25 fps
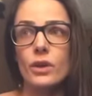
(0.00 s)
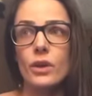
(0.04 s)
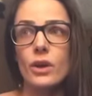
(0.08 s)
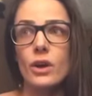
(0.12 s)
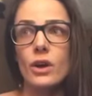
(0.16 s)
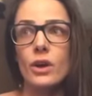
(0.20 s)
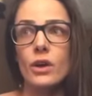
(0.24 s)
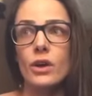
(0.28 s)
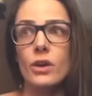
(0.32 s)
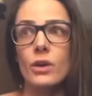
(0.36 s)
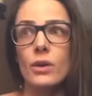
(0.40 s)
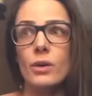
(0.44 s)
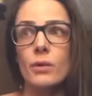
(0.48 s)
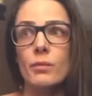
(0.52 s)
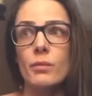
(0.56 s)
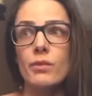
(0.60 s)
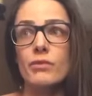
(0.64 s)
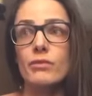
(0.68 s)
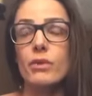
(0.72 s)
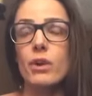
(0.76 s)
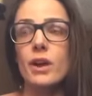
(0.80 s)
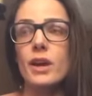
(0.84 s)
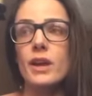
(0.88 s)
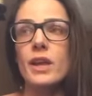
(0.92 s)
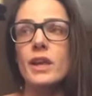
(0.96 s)

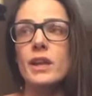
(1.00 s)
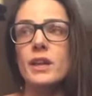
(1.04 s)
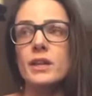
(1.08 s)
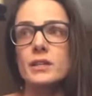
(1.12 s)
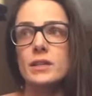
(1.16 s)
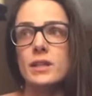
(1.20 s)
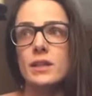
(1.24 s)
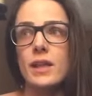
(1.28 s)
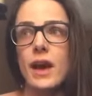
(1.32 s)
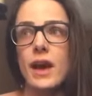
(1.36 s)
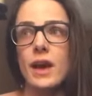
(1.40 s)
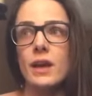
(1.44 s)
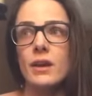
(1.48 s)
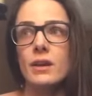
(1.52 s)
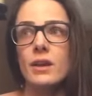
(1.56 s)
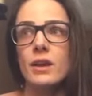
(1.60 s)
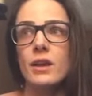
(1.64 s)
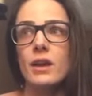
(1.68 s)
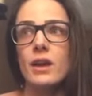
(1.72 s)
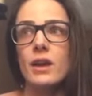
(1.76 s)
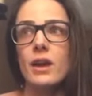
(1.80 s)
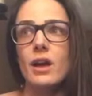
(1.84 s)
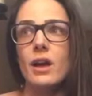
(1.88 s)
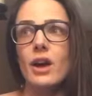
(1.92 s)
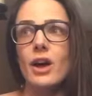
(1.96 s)
Before I get into that,
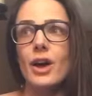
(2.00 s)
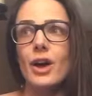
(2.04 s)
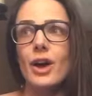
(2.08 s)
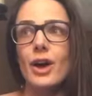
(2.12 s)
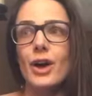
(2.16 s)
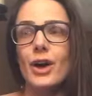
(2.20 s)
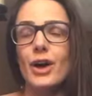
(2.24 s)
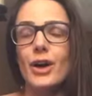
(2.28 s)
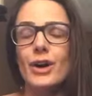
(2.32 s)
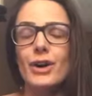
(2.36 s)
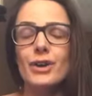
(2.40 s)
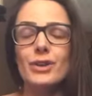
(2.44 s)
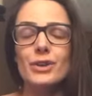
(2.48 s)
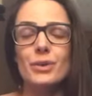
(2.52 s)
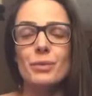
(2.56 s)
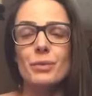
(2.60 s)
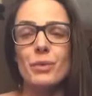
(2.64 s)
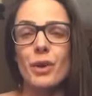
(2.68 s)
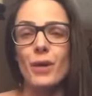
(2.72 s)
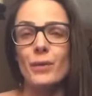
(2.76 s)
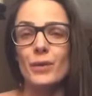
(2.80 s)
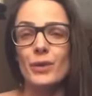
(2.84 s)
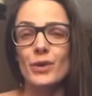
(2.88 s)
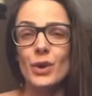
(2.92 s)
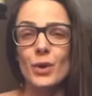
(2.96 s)
you
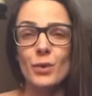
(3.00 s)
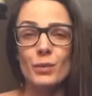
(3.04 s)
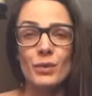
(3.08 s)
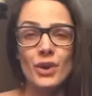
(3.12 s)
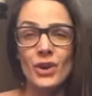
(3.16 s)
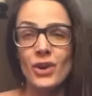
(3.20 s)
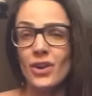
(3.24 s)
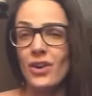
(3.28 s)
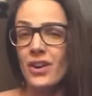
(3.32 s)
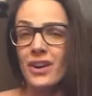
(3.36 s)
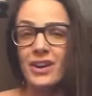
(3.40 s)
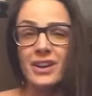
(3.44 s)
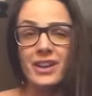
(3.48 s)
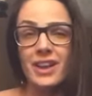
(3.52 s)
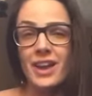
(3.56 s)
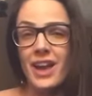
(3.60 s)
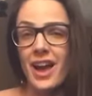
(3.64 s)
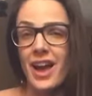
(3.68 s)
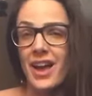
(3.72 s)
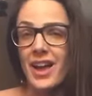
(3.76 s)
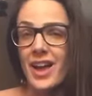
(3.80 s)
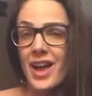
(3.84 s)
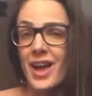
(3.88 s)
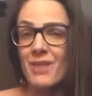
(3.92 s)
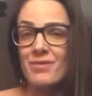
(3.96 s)
probably know me already.
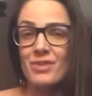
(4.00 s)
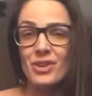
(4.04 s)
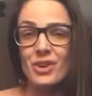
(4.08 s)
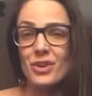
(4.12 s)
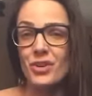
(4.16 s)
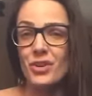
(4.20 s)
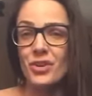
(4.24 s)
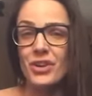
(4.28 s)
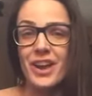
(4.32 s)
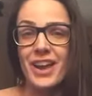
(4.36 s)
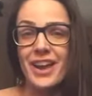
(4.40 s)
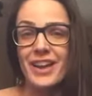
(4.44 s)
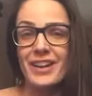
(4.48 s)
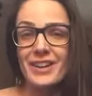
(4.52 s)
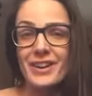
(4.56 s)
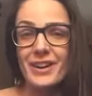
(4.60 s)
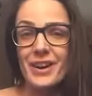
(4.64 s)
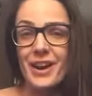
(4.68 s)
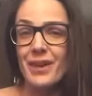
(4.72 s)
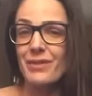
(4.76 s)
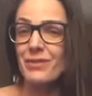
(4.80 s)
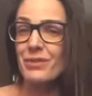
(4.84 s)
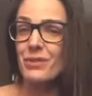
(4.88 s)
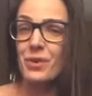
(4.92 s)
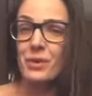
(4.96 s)
I am the creator
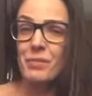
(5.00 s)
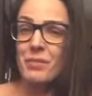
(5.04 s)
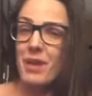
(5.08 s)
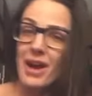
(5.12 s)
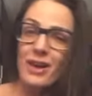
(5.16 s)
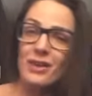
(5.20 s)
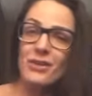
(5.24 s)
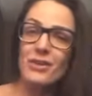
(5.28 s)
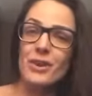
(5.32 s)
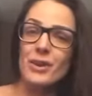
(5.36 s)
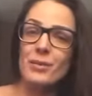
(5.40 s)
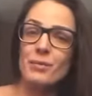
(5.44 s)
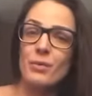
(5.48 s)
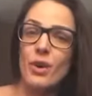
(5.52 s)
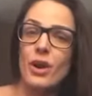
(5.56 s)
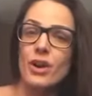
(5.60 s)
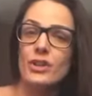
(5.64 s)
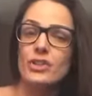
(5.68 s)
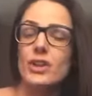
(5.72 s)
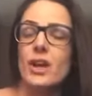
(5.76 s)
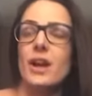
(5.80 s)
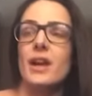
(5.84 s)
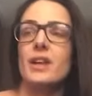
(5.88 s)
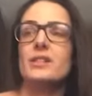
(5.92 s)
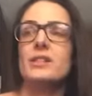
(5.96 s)
of the Repatterning
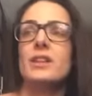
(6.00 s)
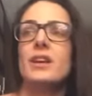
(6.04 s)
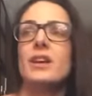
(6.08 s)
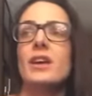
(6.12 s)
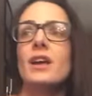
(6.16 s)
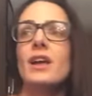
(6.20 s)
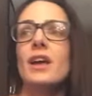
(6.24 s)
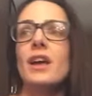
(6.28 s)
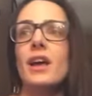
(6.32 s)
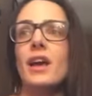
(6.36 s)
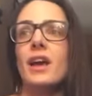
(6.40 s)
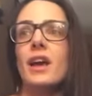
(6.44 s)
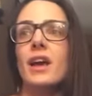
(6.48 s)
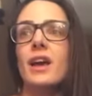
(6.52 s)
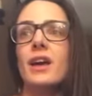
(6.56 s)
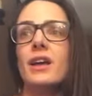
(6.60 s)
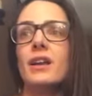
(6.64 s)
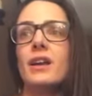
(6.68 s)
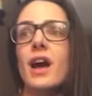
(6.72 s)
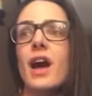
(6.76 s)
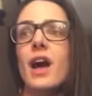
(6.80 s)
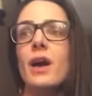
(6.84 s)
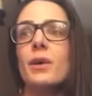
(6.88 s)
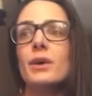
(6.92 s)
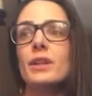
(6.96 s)
Project,
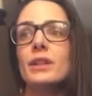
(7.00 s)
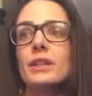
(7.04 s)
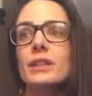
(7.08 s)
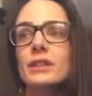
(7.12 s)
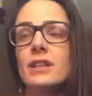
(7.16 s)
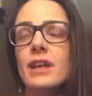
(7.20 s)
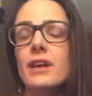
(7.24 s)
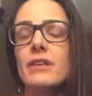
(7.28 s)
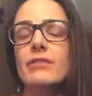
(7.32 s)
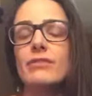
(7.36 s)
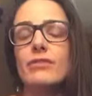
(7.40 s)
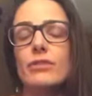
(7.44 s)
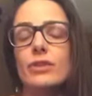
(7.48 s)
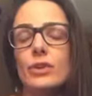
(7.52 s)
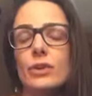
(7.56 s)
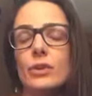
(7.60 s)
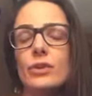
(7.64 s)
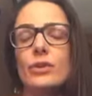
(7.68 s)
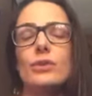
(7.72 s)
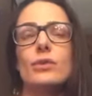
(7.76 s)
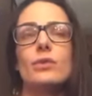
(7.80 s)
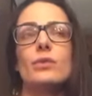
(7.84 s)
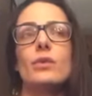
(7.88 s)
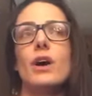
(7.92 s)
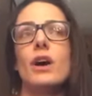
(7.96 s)
and I would love for
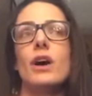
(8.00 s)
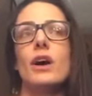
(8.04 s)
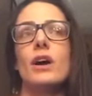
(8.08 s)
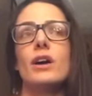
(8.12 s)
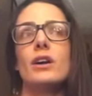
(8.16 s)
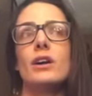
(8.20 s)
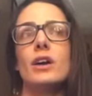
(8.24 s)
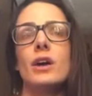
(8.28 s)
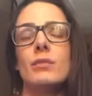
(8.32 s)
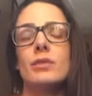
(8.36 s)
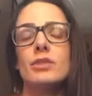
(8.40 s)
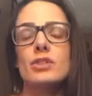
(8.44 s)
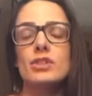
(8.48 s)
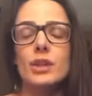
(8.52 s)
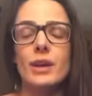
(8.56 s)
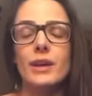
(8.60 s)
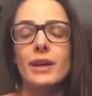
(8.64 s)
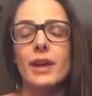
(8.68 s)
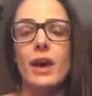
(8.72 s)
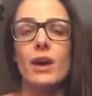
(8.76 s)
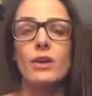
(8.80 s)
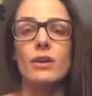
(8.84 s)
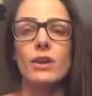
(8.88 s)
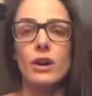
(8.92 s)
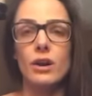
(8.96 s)
you to come and
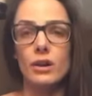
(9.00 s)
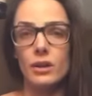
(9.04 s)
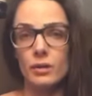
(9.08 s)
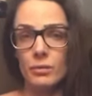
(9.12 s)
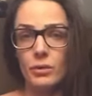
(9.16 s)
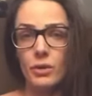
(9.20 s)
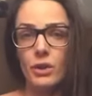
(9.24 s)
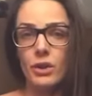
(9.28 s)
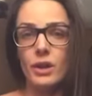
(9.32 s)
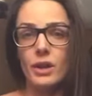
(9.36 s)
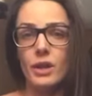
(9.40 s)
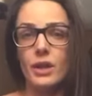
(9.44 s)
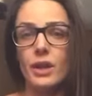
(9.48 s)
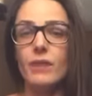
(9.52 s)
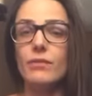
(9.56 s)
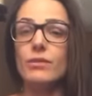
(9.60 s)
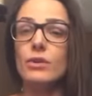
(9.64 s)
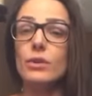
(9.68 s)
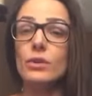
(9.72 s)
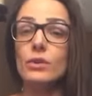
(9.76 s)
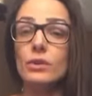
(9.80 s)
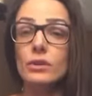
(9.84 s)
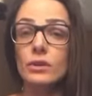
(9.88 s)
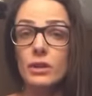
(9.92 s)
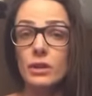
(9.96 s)
check out our community. If
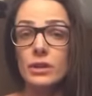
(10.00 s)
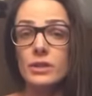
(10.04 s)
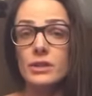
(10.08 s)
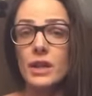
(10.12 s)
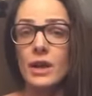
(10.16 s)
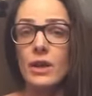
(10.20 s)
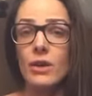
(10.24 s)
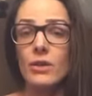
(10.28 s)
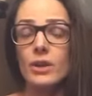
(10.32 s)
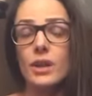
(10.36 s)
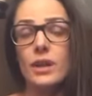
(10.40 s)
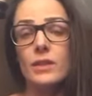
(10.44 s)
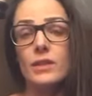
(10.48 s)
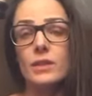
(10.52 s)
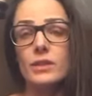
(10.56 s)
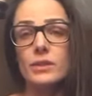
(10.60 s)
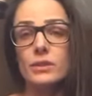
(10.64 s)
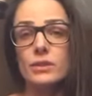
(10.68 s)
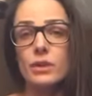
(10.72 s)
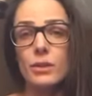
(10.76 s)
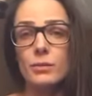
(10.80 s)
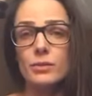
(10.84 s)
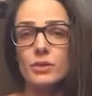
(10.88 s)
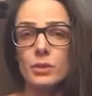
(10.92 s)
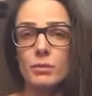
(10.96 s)
you look down in the
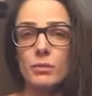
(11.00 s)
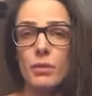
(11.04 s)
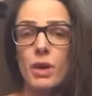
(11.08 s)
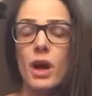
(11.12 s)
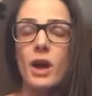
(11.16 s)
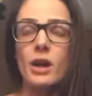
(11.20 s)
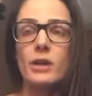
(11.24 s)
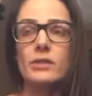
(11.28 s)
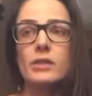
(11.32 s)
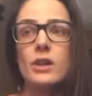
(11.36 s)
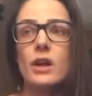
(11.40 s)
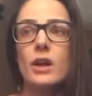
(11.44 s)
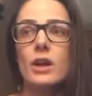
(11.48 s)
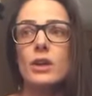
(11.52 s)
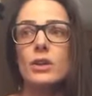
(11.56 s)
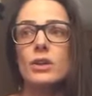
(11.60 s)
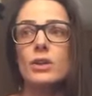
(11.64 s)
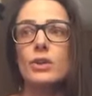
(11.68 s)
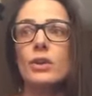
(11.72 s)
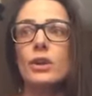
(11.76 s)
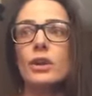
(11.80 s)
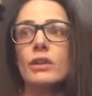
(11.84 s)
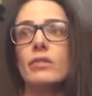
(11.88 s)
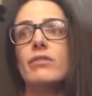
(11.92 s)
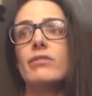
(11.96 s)
description box,
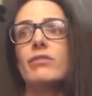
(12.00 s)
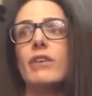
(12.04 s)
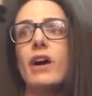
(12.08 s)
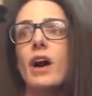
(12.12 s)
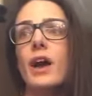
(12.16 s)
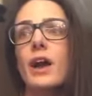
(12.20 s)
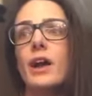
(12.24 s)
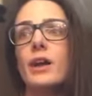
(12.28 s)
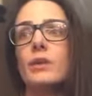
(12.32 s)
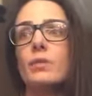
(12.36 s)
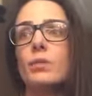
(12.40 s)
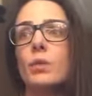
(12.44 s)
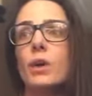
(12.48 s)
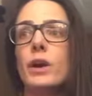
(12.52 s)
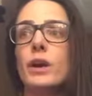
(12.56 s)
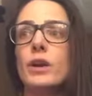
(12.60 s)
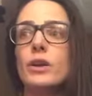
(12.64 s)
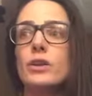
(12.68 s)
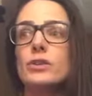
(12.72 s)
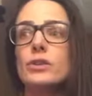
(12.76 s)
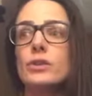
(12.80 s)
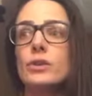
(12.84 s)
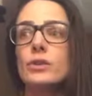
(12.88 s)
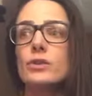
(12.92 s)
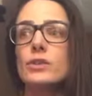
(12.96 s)
you can find
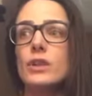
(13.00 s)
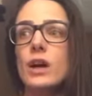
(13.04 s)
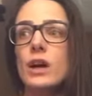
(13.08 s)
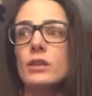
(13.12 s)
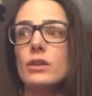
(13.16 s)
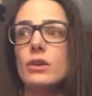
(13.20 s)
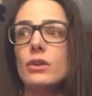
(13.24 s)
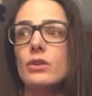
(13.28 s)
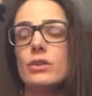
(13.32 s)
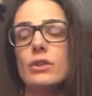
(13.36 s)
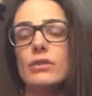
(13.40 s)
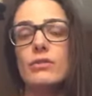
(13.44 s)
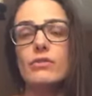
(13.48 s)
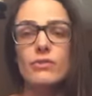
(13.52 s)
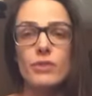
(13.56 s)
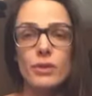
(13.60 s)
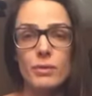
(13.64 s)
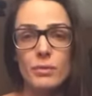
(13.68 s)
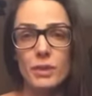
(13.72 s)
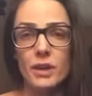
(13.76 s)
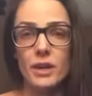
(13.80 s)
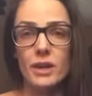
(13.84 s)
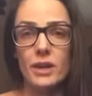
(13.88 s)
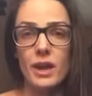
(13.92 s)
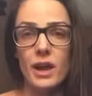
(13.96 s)
where to download your free
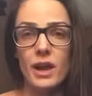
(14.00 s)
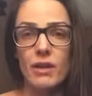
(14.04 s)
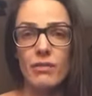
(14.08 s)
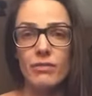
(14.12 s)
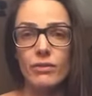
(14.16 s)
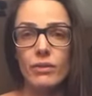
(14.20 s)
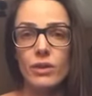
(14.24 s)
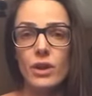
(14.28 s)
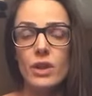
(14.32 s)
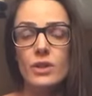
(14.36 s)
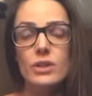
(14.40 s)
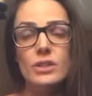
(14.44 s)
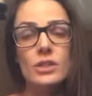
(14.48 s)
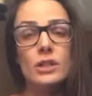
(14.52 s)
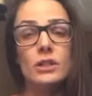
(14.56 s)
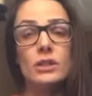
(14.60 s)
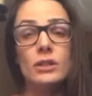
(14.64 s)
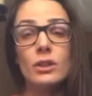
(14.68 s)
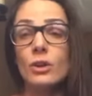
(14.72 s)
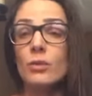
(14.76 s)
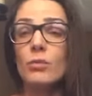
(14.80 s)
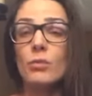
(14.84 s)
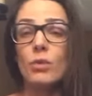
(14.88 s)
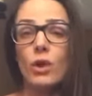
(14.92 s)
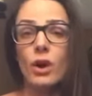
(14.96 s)
PDF to
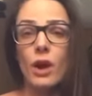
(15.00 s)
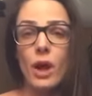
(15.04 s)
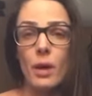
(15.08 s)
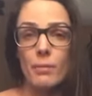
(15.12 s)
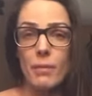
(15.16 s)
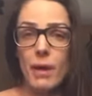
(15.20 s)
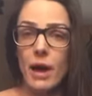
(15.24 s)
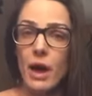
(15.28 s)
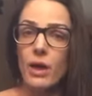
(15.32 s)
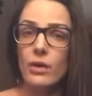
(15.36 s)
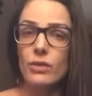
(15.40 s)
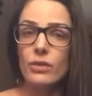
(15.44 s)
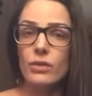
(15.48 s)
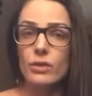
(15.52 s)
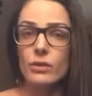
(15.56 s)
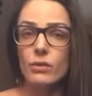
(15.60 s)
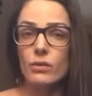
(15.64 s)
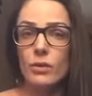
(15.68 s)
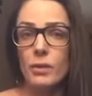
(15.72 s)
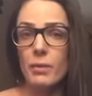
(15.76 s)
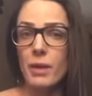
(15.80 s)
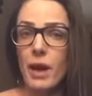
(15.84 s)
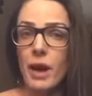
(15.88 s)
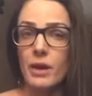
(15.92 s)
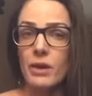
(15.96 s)
learn more about the
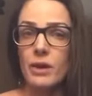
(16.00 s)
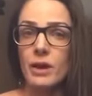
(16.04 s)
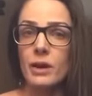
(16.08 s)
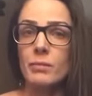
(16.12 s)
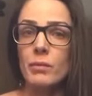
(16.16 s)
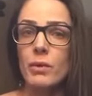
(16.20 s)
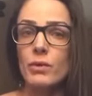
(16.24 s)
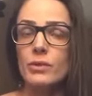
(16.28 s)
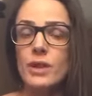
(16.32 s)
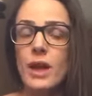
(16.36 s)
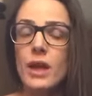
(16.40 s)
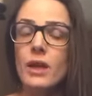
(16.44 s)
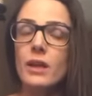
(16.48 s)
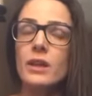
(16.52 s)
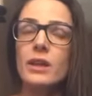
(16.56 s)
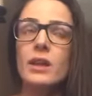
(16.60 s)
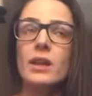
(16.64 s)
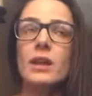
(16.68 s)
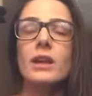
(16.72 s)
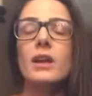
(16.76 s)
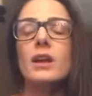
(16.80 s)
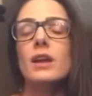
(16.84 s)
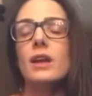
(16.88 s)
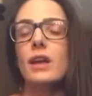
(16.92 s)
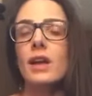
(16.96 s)
repatterning
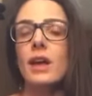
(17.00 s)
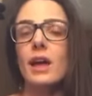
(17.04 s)
modality.